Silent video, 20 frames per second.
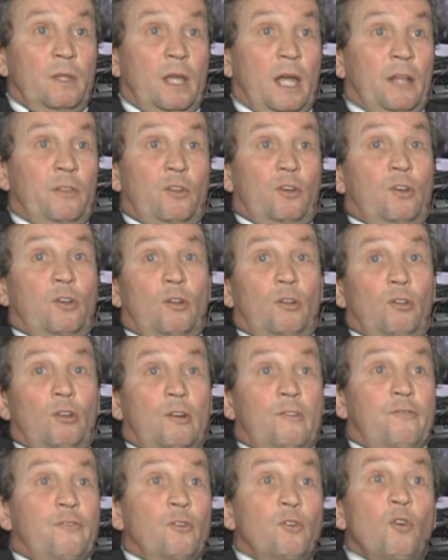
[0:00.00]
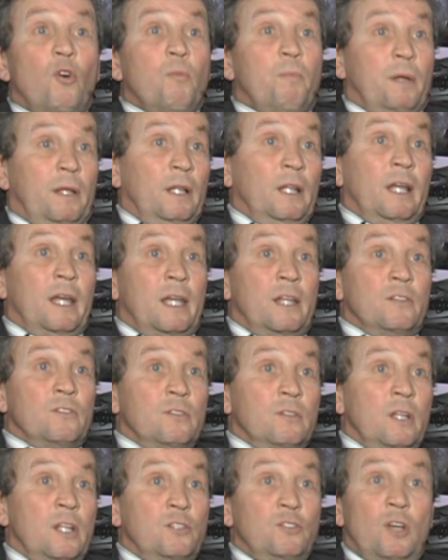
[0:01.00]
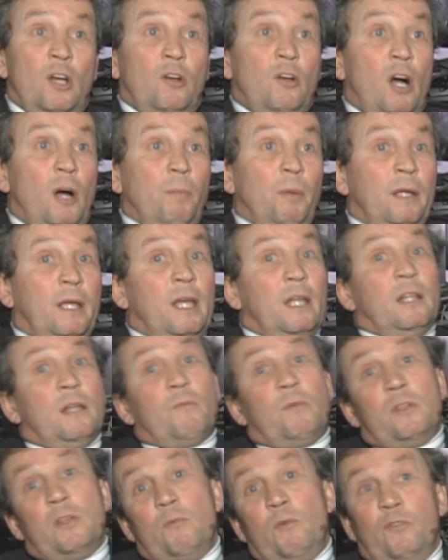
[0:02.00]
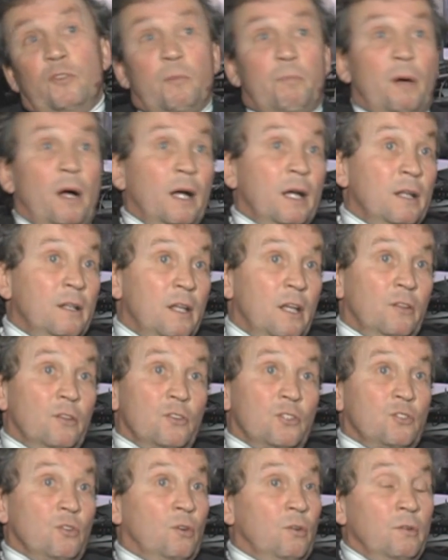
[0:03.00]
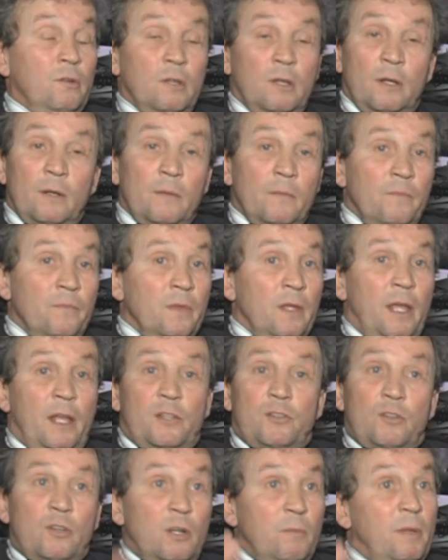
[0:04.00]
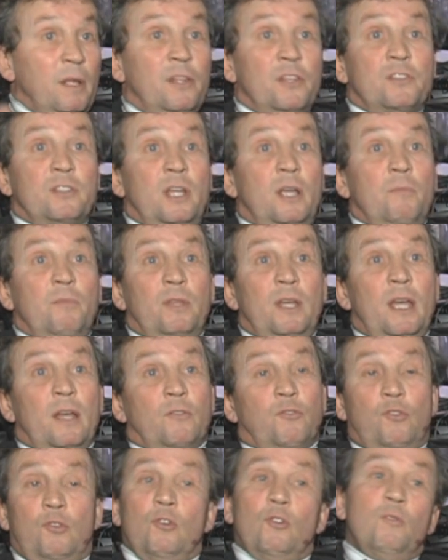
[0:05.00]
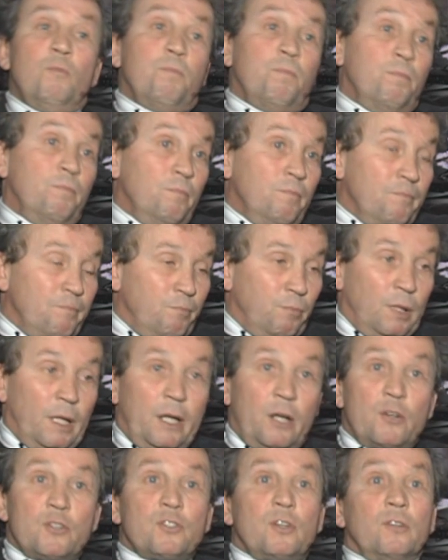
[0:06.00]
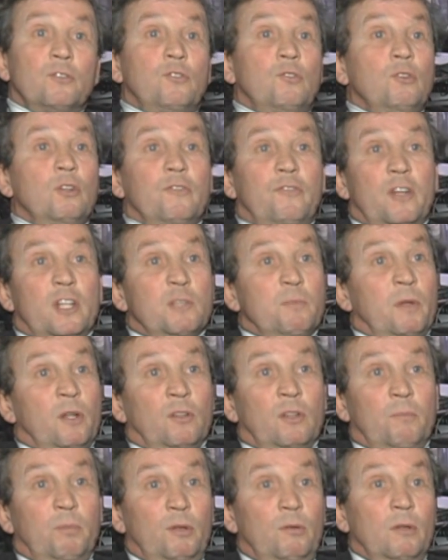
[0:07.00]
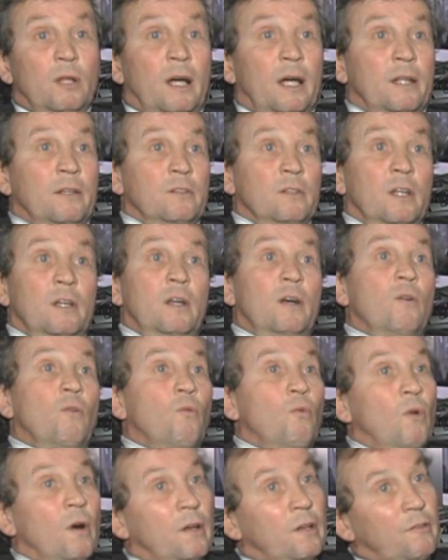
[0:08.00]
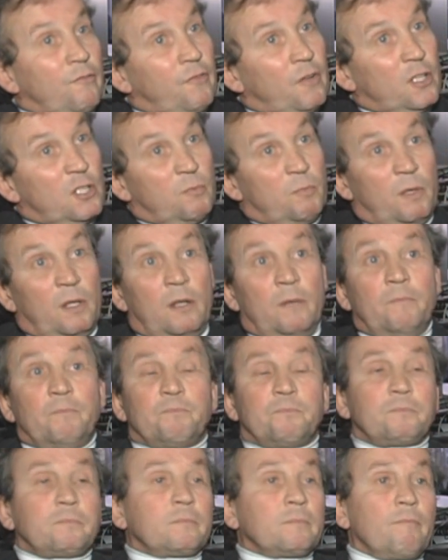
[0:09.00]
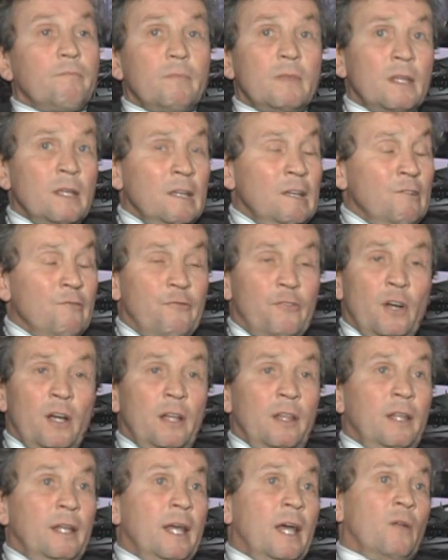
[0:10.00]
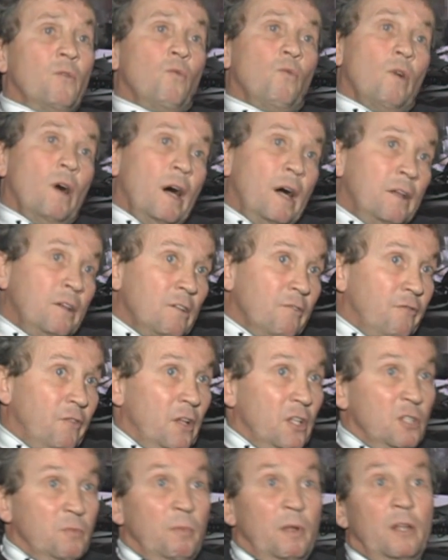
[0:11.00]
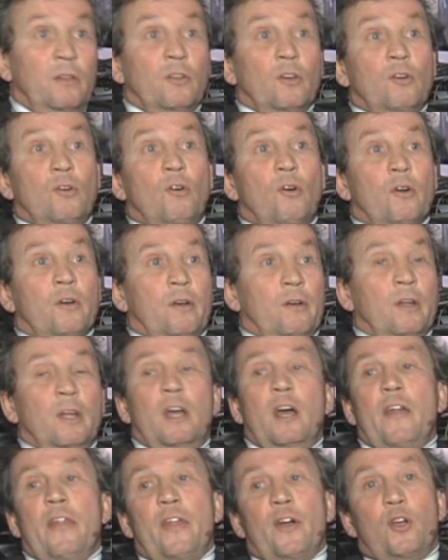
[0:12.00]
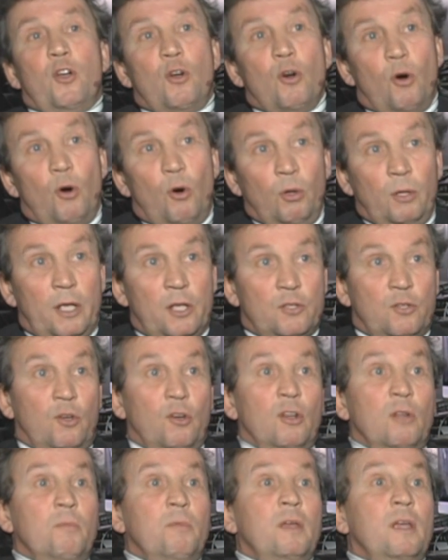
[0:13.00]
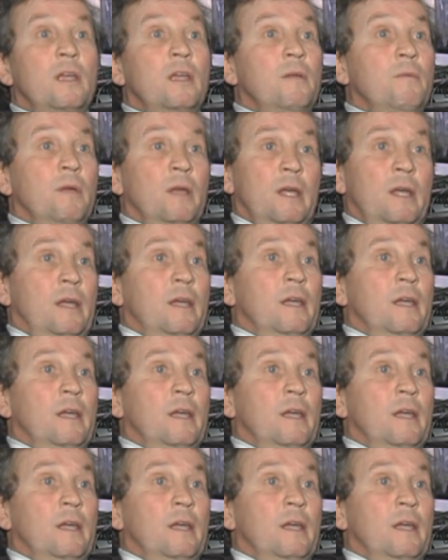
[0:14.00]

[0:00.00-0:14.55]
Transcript: And they're going to look for open lanes. It's not complicated. And then when you move the puck in the other zone, it's going to be the same thing. 2 players on 2 defensemen on the blue line. 1 defenseman in front of the net. 1 defenseman in the corner. The goalie's going to be